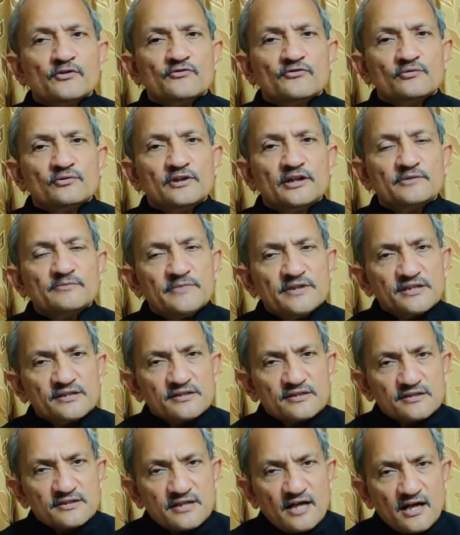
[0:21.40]
So let me
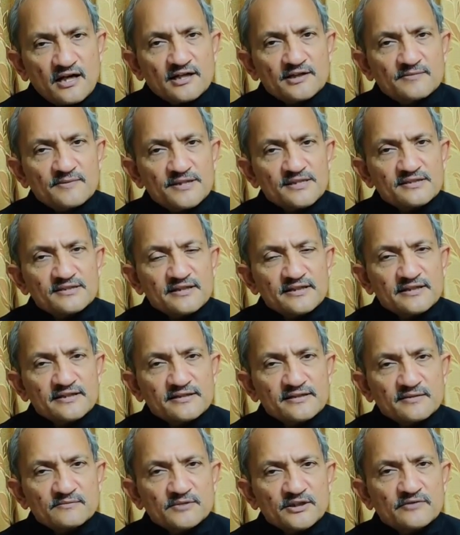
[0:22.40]
start by
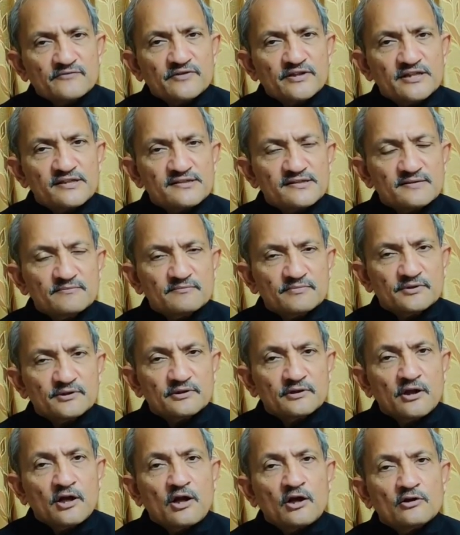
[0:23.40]
saying something very
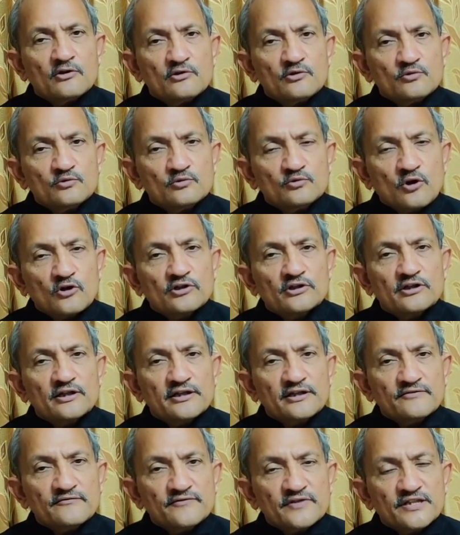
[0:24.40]
simple. Do not
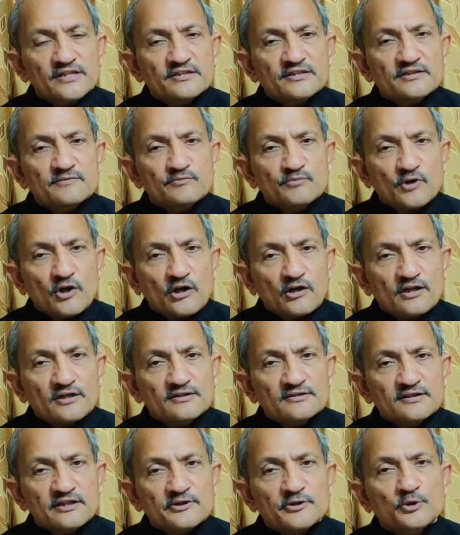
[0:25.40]
invest in
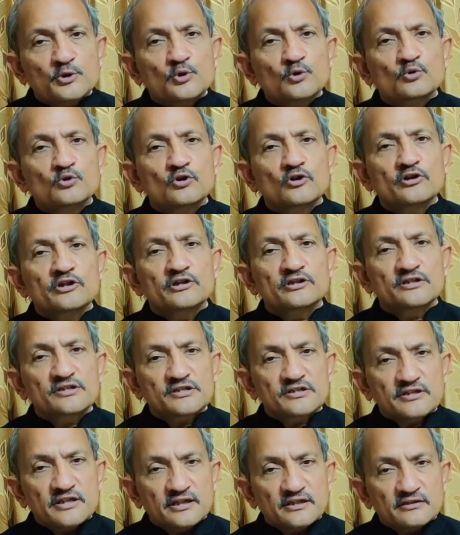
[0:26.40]
products that you do not
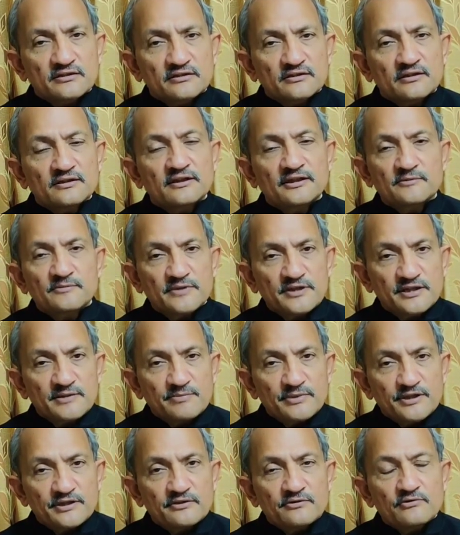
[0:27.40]
understand. Let me
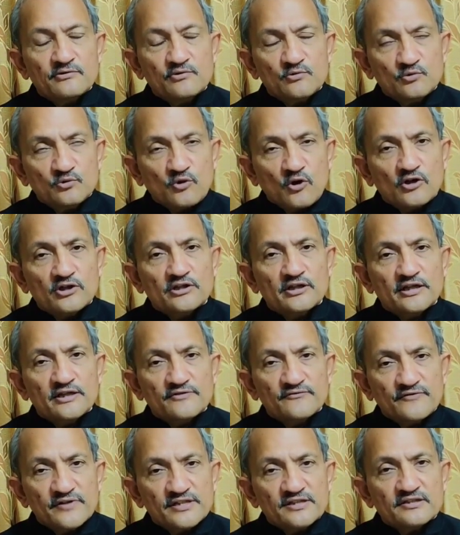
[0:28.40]
repeat, do not
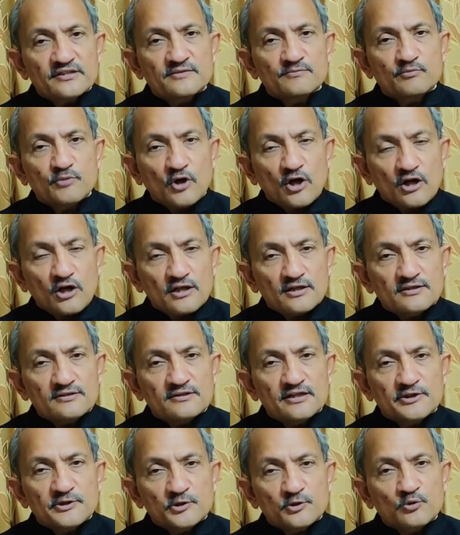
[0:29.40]
invest in products
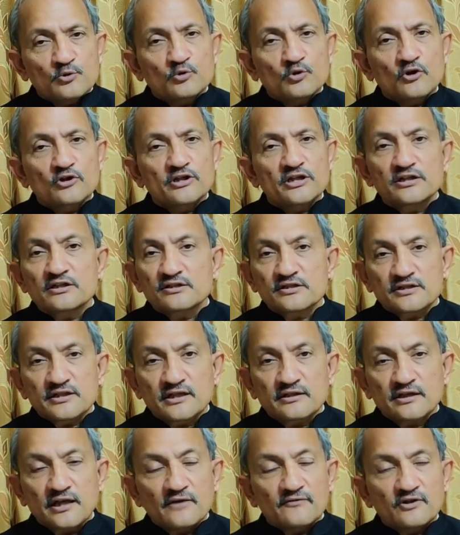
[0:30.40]
that you do not
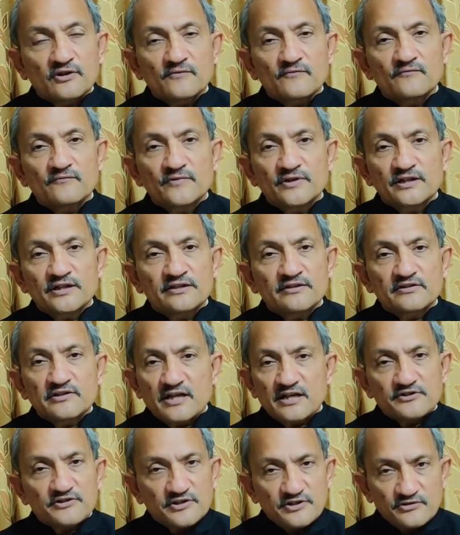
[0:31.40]
understand. I've got a very
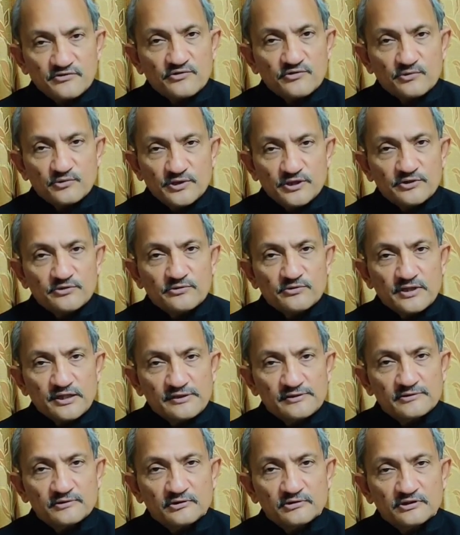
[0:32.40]
tragic story to
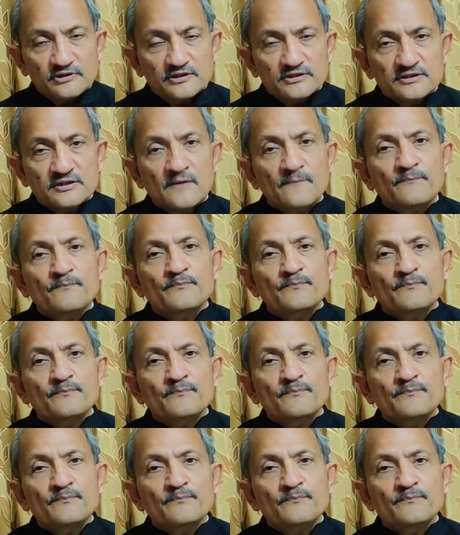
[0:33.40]
tell you on this.